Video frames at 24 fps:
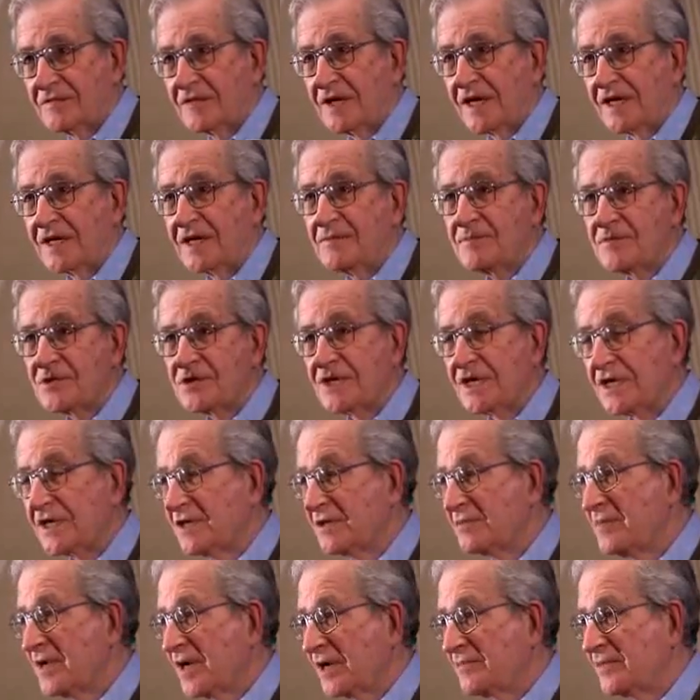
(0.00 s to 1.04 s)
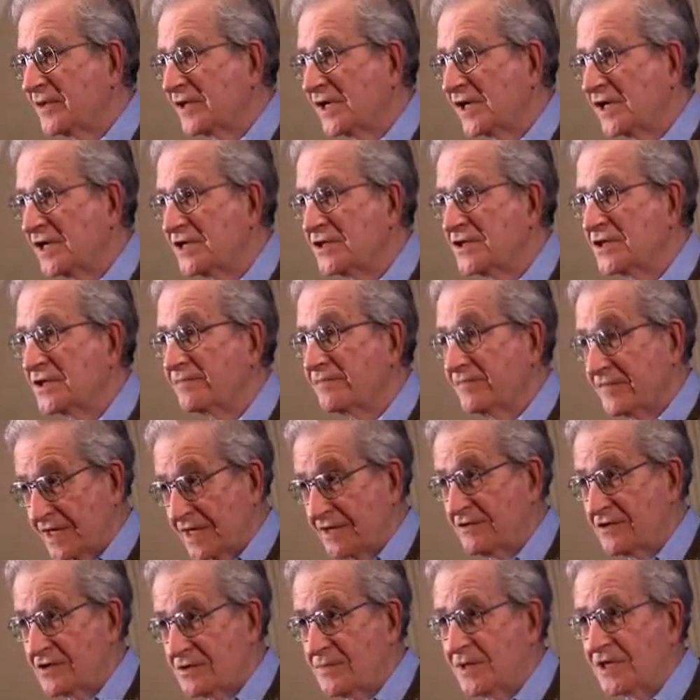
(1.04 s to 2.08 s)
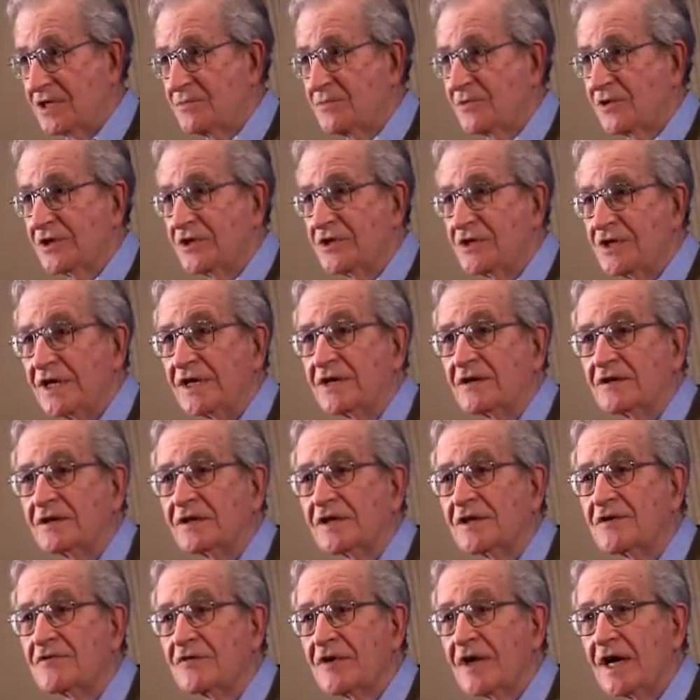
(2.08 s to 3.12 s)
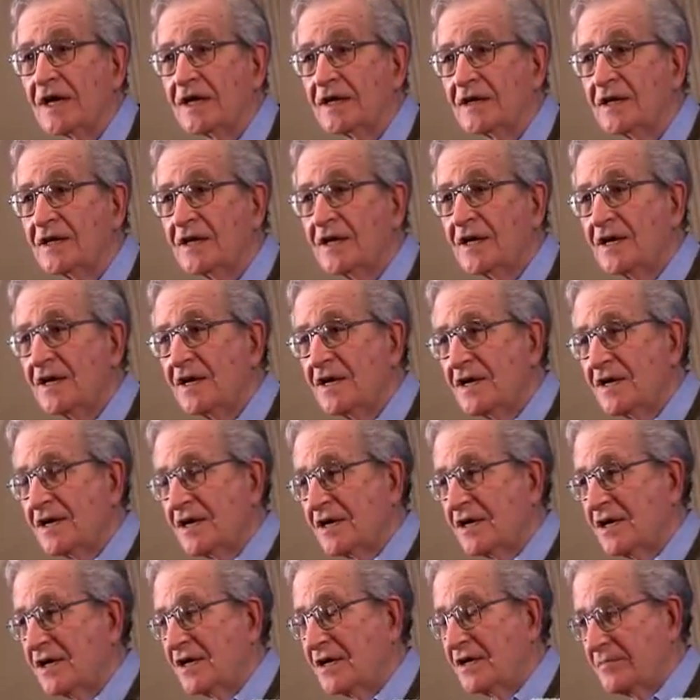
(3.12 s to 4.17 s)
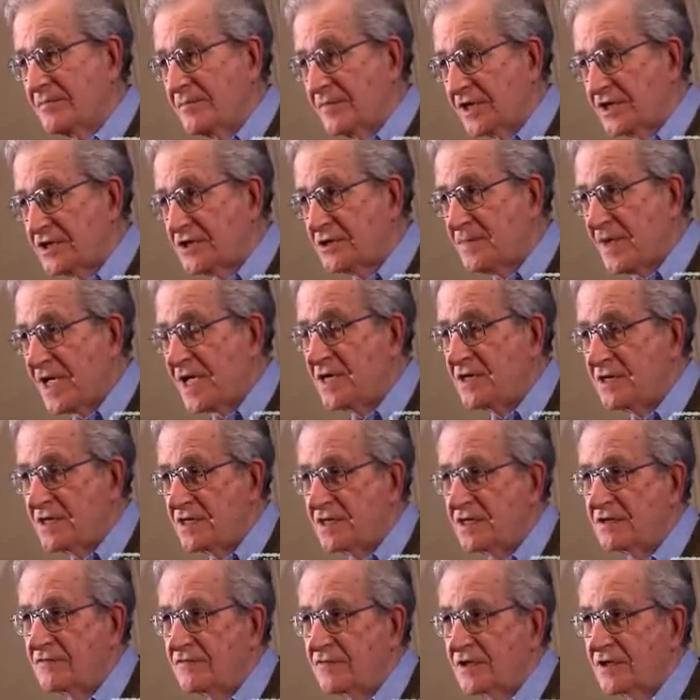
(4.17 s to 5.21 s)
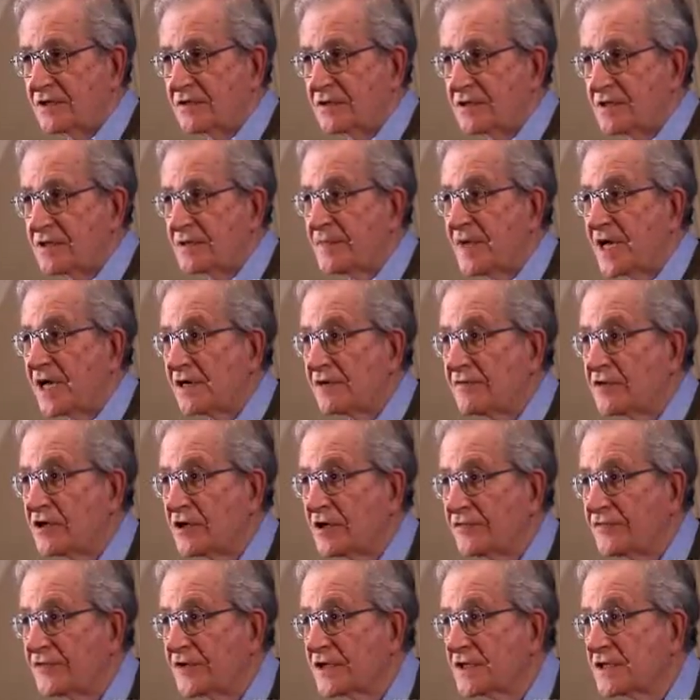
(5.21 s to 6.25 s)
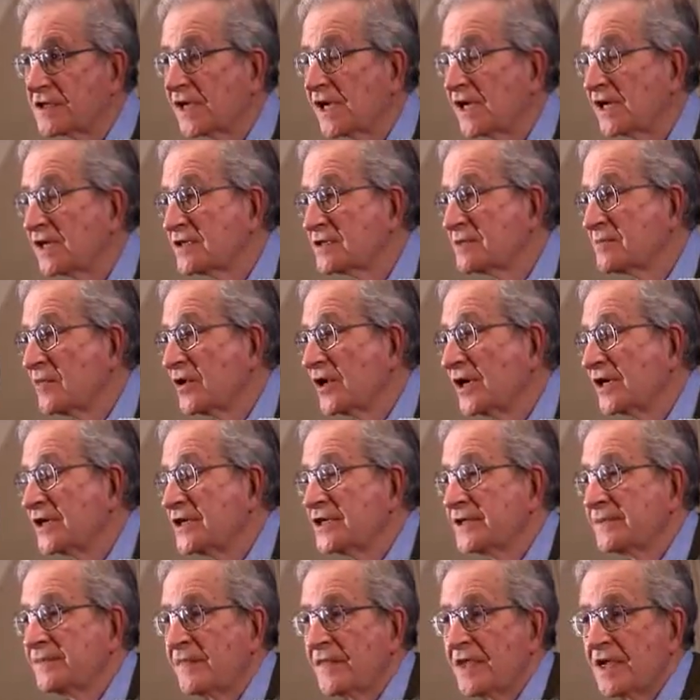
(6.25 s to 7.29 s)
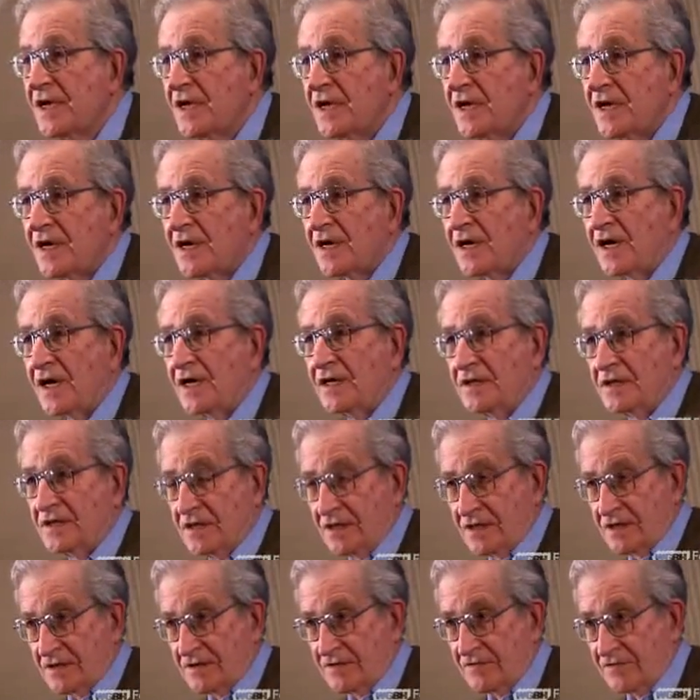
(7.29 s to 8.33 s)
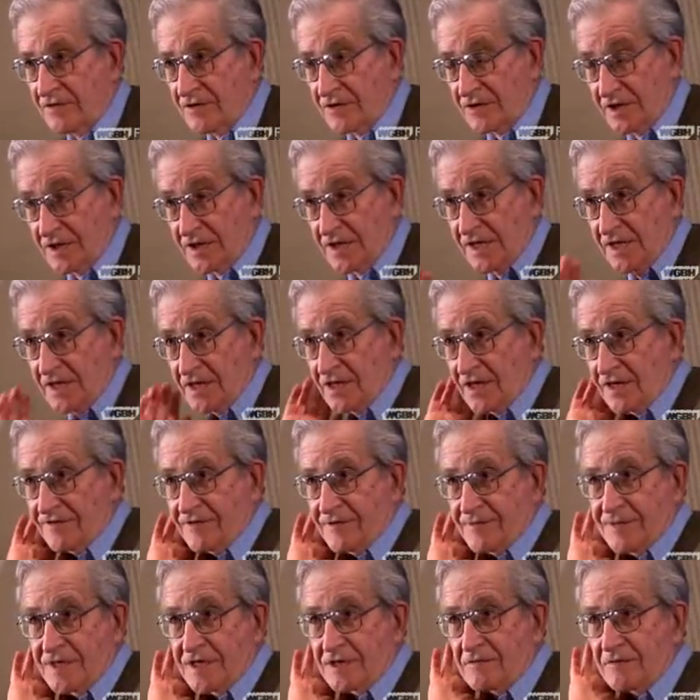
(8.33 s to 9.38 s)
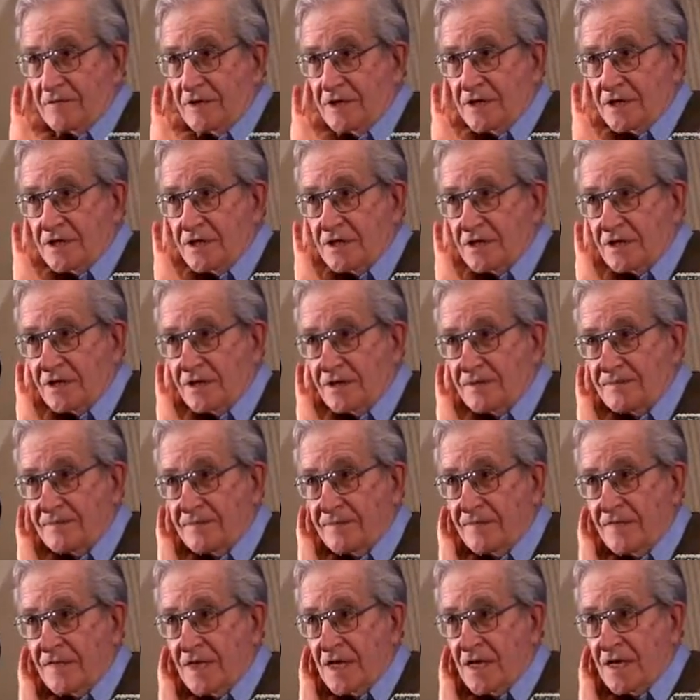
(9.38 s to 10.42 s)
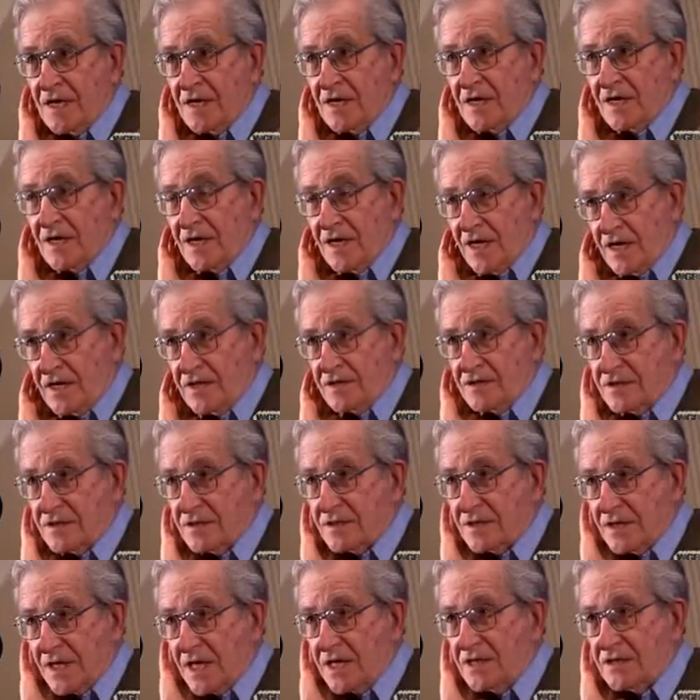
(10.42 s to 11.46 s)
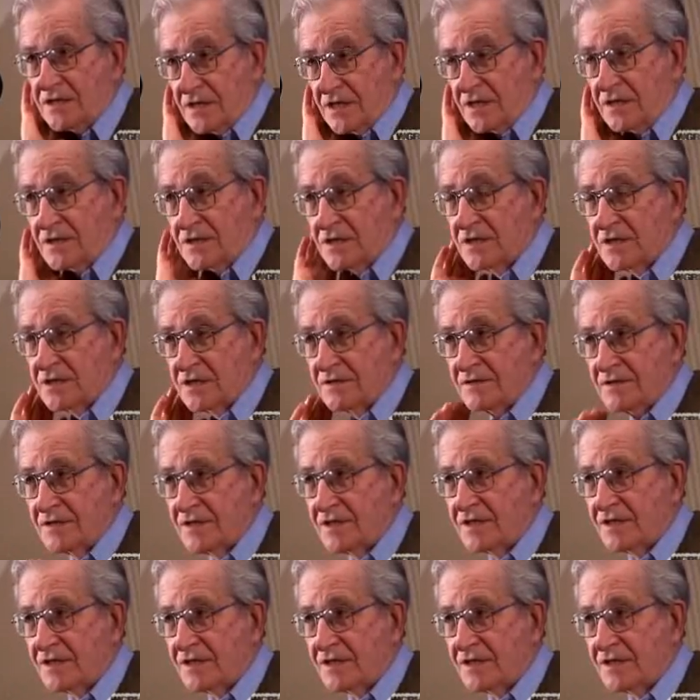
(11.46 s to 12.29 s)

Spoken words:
90% of the population. That was much more general, in fact. But Spain did vote them out of office last March, and voted in a government which announced that its